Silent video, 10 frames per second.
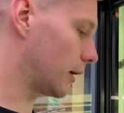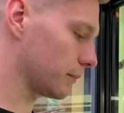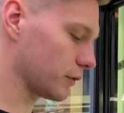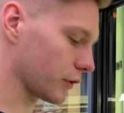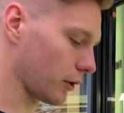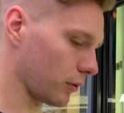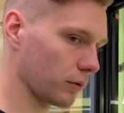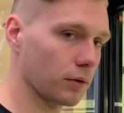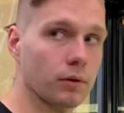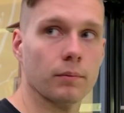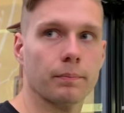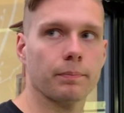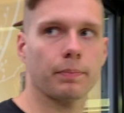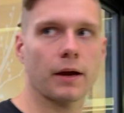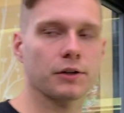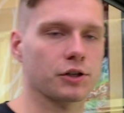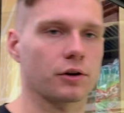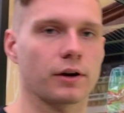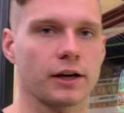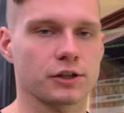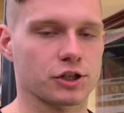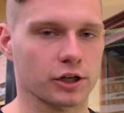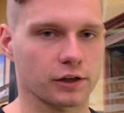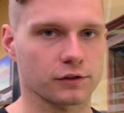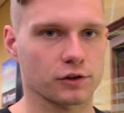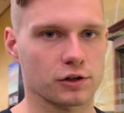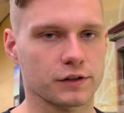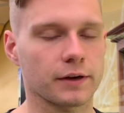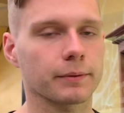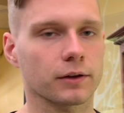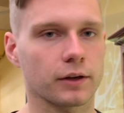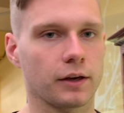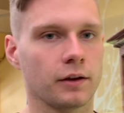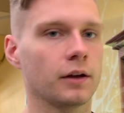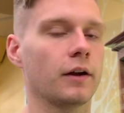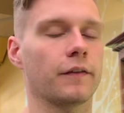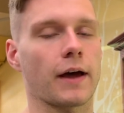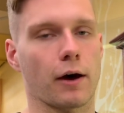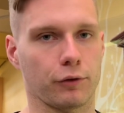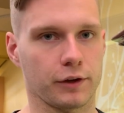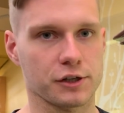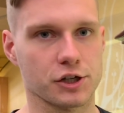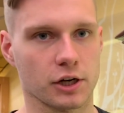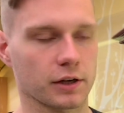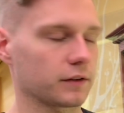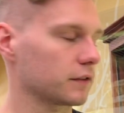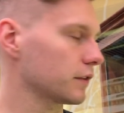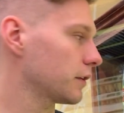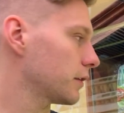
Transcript: So pasture-raised chickens are typically the healthiest chickens.